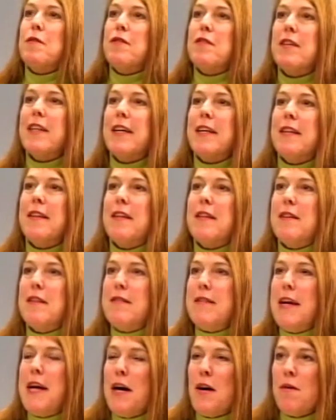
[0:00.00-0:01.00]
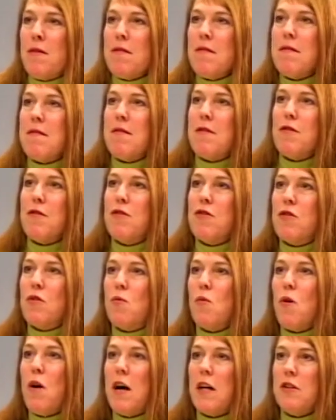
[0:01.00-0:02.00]
said that the town
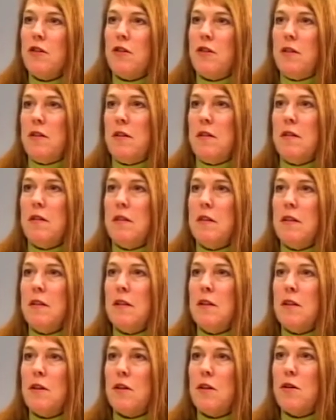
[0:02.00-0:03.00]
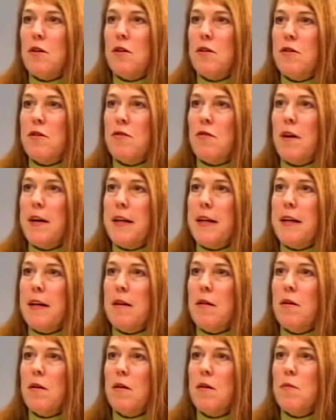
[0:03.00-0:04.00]
squashed her
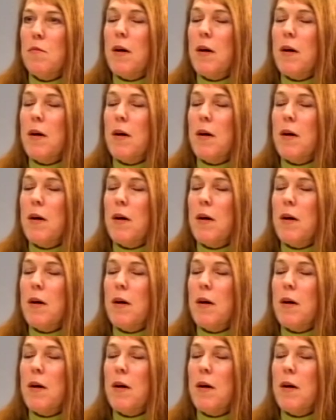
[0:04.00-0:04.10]
trucking.